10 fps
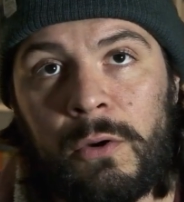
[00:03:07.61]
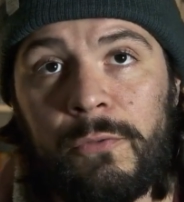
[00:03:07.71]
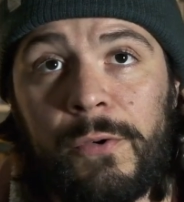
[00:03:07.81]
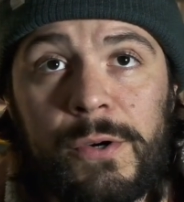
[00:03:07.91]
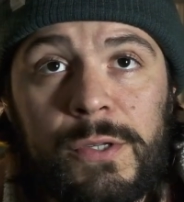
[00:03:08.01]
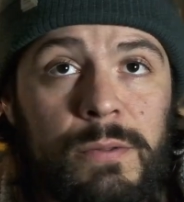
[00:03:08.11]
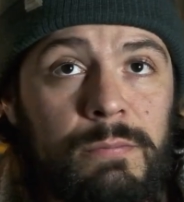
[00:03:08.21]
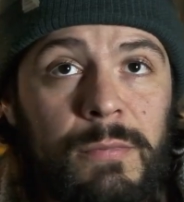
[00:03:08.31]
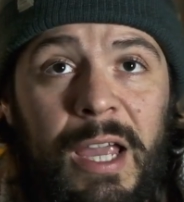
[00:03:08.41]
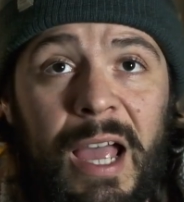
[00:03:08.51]

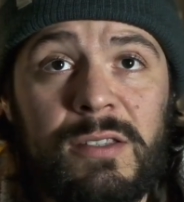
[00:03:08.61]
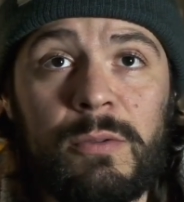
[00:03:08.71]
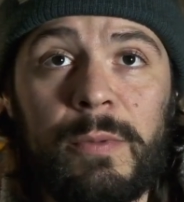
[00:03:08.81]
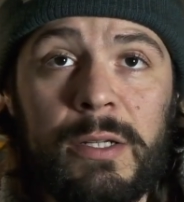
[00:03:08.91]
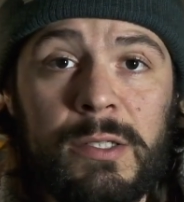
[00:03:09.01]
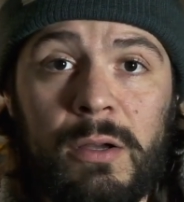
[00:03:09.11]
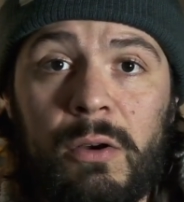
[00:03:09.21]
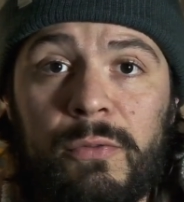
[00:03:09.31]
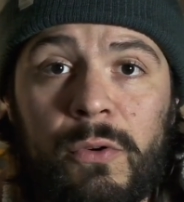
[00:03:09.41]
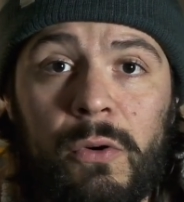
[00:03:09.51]
First, customers,
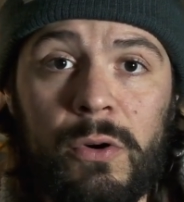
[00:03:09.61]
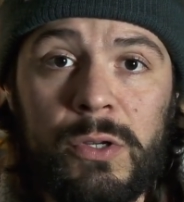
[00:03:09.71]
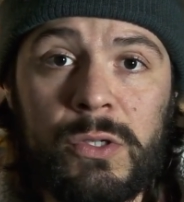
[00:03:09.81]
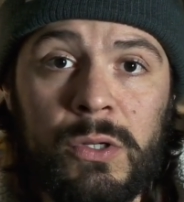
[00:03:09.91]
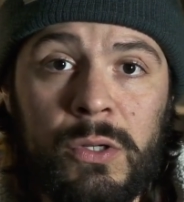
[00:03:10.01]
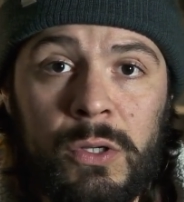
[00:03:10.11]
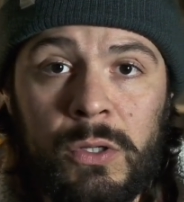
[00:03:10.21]
of course.